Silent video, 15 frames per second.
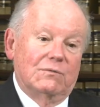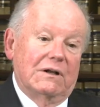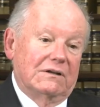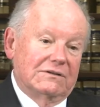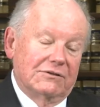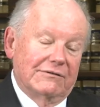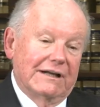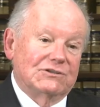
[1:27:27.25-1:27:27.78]

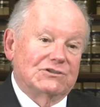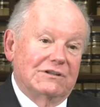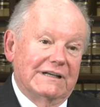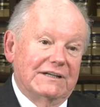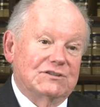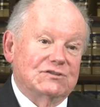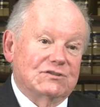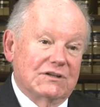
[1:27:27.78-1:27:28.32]
Well,
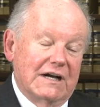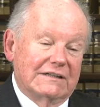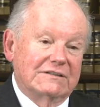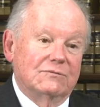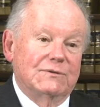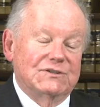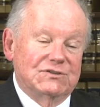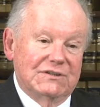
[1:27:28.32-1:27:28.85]
congratulations,
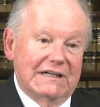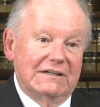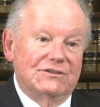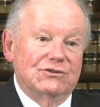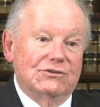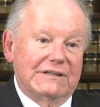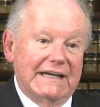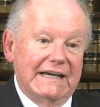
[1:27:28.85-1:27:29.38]
doctor, we settled
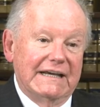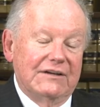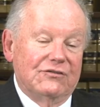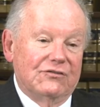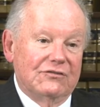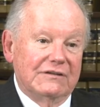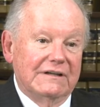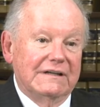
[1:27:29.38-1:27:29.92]
your
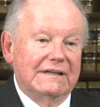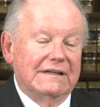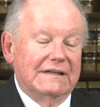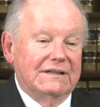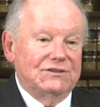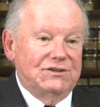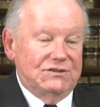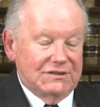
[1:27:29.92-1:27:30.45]
case.
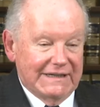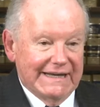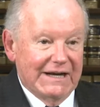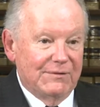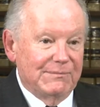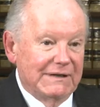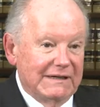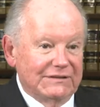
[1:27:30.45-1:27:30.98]
She said,
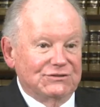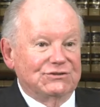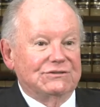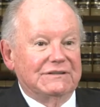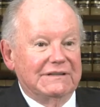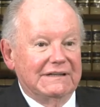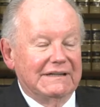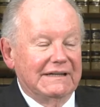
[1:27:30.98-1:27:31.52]
How much?